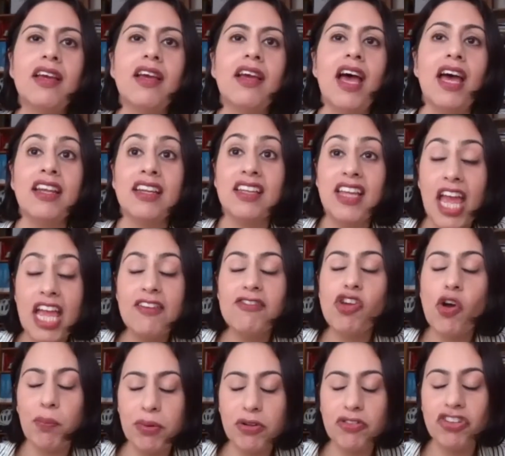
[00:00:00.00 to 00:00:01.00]
and gave the
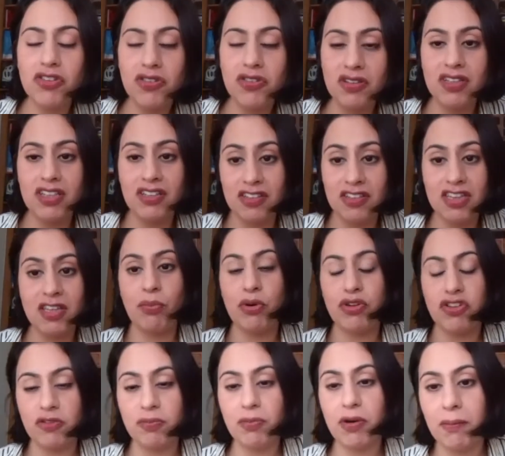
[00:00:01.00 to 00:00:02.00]
opportunity to the
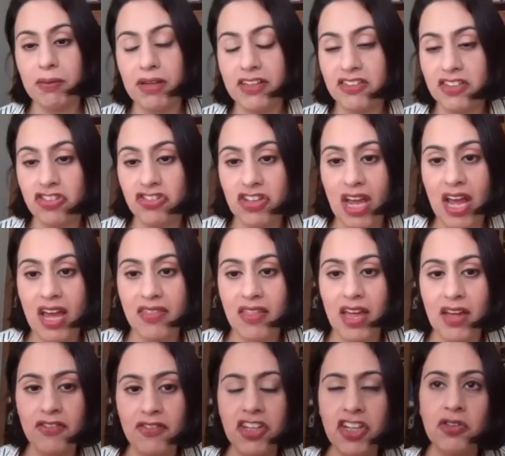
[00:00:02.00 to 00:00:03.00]
British public to share
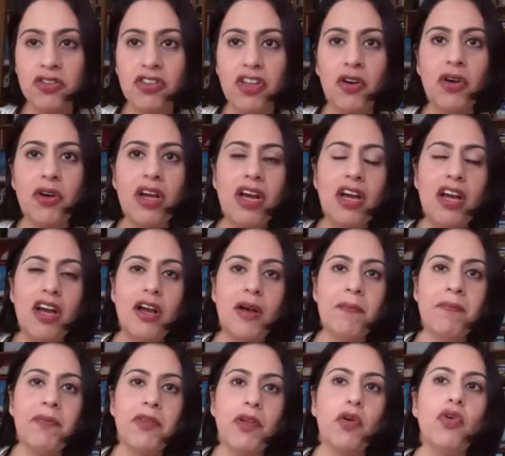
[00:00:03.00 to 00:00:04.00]
their views. So
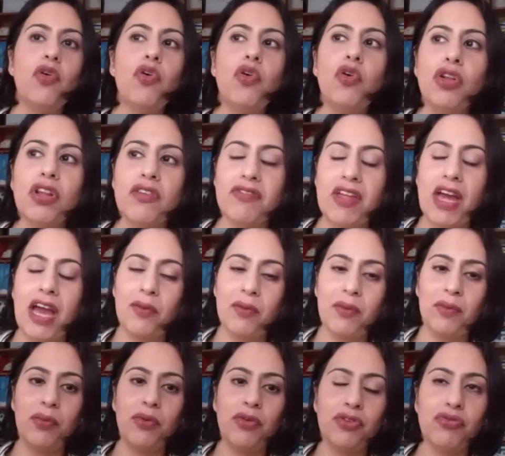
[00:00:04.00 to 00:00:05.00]
all of that
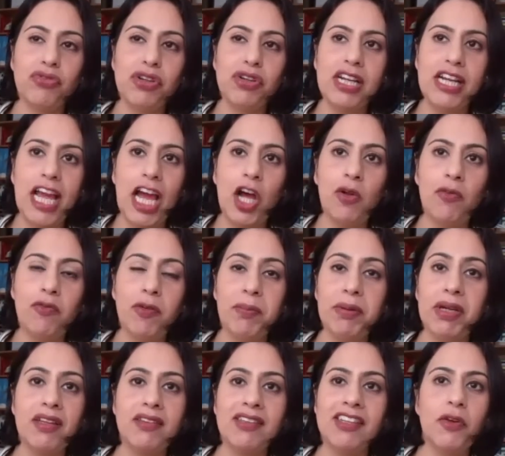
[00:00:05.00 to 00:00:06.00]
was really helpful,
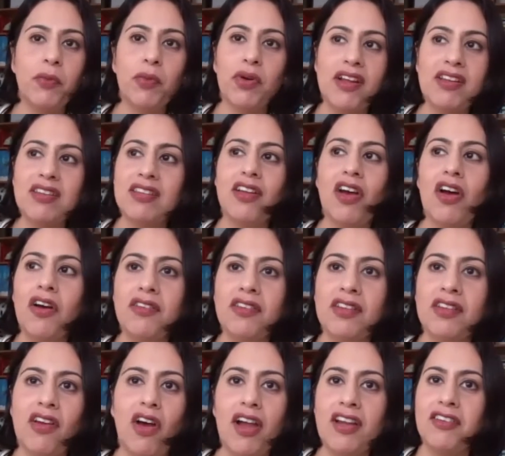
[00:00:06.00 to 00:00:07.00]
because when I
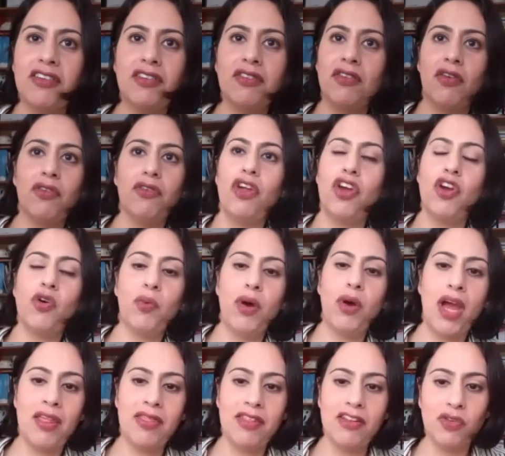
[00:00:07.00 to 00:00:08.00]
started, I did not know
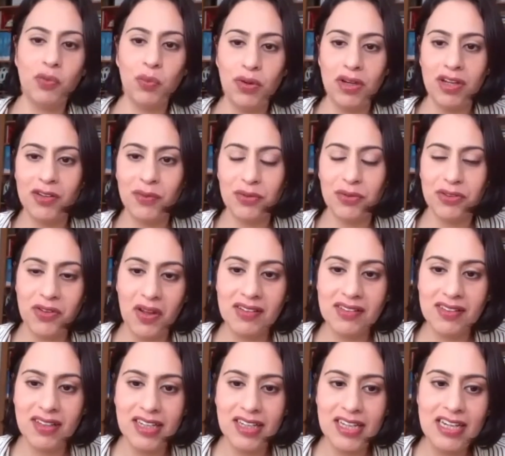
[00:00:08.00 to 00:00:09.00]
where this work was going
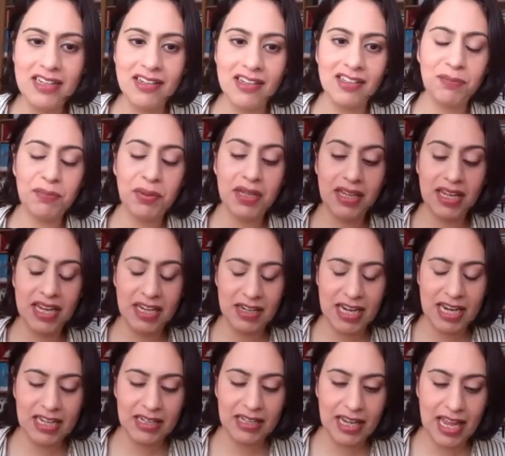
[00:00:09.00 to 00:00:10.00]
to lead us, but
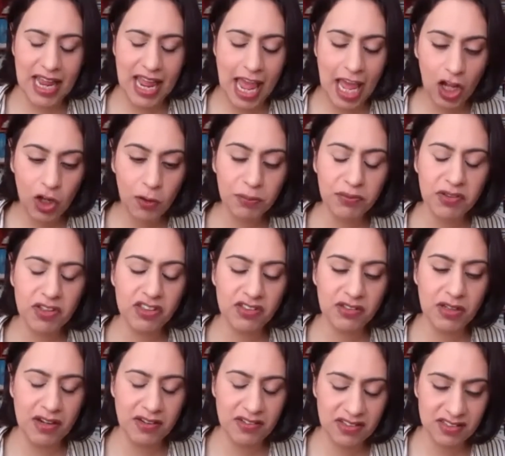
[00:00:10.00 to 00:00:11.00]
it helped us
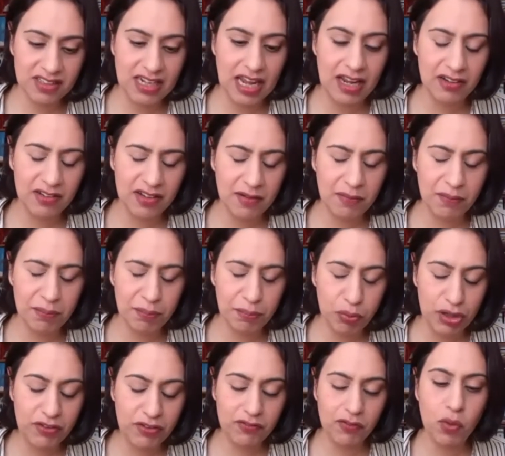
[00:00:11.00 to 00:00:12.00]
understand and
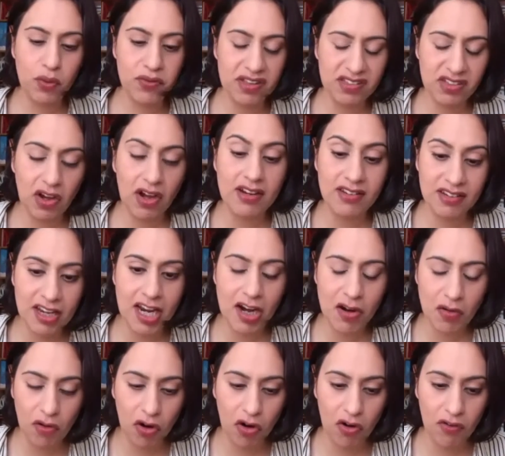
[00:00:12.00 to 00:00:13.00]
bring forward this
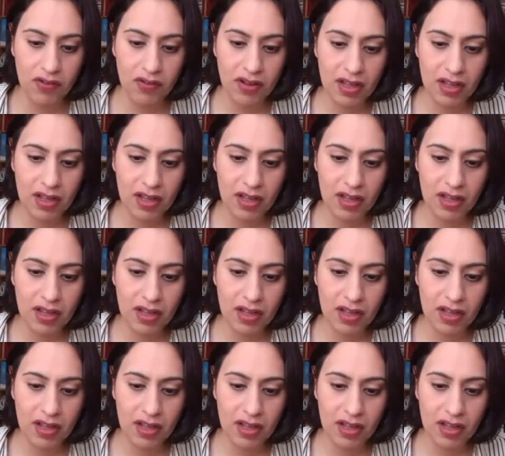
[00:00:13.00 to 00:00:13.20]
idea of